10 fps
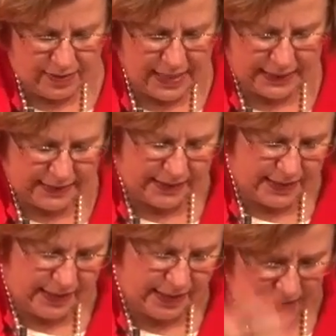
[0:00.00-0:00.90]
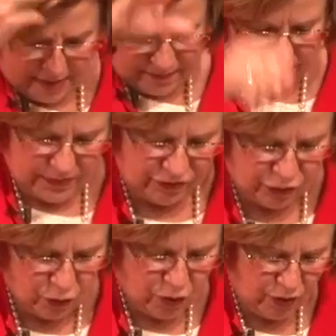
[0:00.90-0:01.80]
next to the
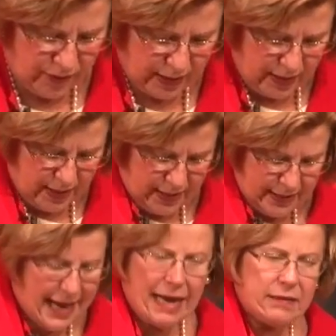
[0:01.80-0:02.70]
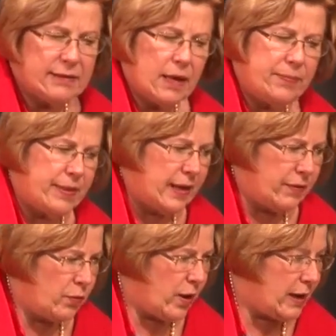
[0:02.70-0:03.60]
door and nails up there
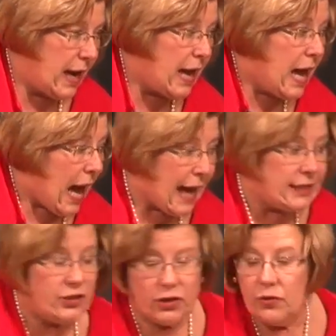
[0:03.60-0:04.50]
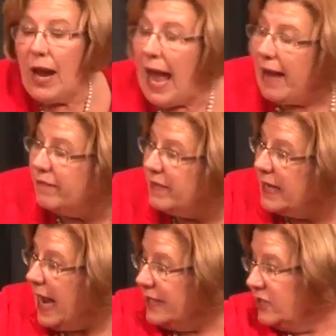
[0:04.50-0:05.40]
and whatnot. I do have
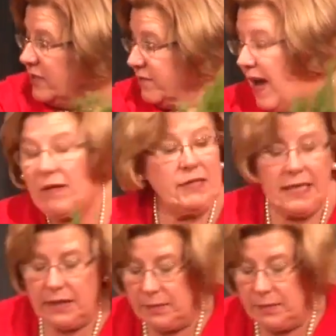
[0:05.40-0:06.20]
I just found it in